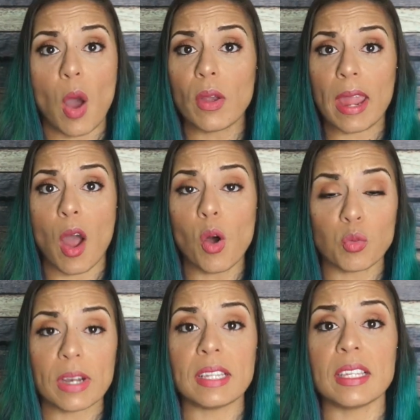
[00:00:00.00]
Okay,
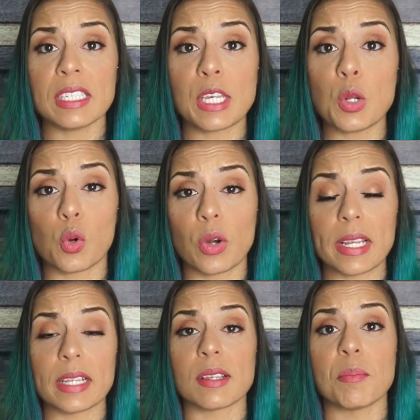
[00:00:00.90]
already this Keto
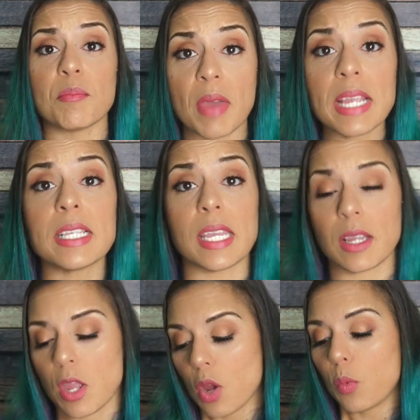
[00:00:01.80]
Krate is amazing.
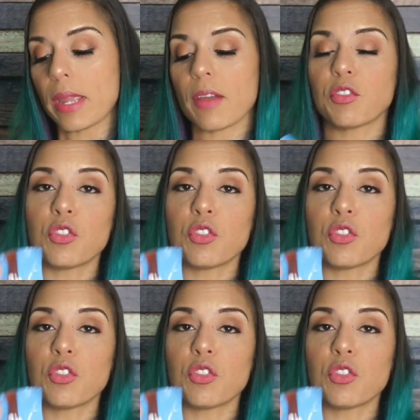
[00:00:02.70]
We have